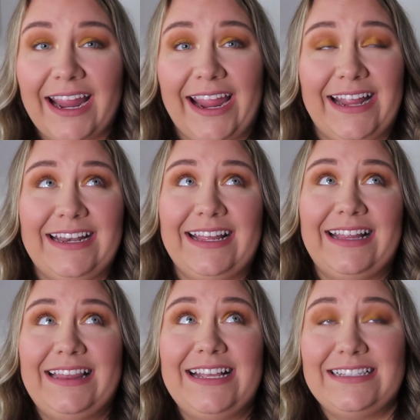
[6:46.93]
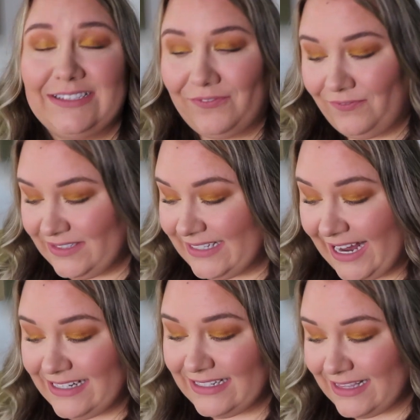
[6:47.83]
And this
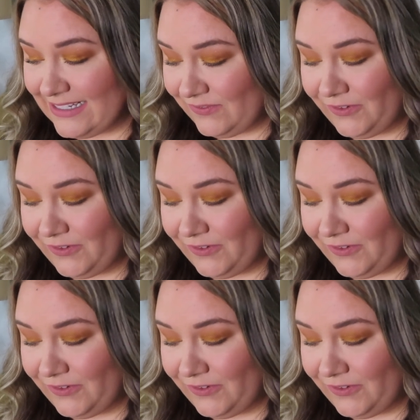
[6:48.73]
scent and this